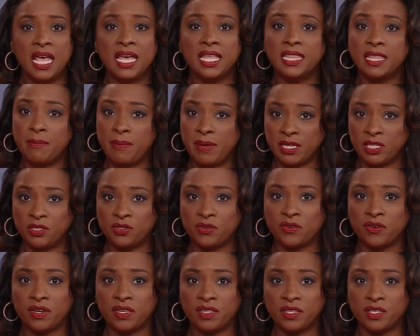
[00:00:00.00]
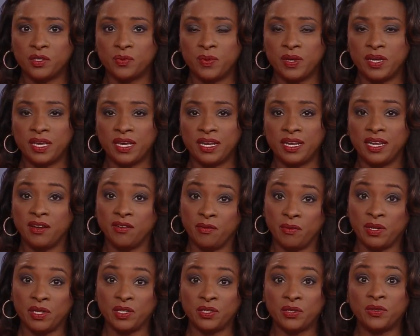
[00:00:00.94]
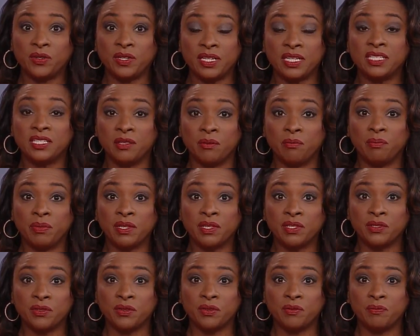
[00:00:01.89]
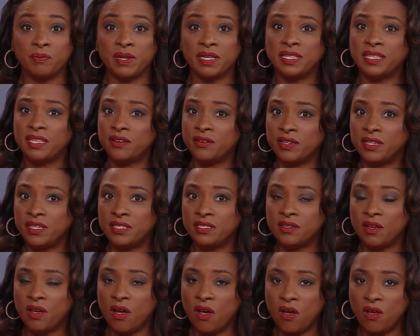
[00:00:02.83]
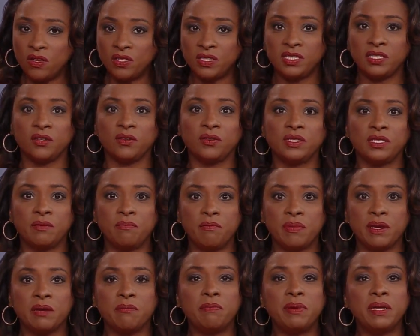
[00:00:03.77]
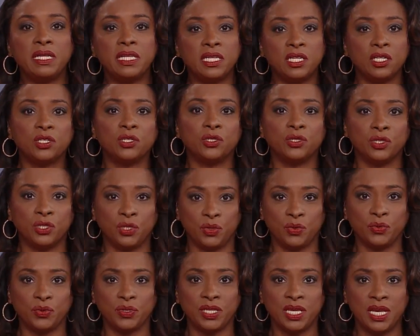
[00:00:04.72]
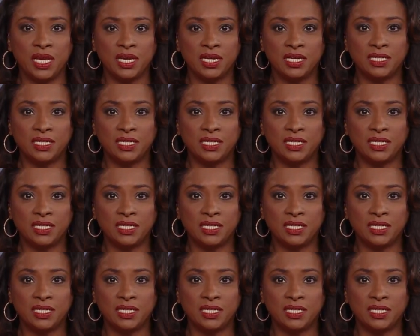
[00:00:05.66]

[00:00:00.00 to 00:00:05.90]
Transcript: The big story this weekend here in Minnesota is the blizzard, but there is also some big political news.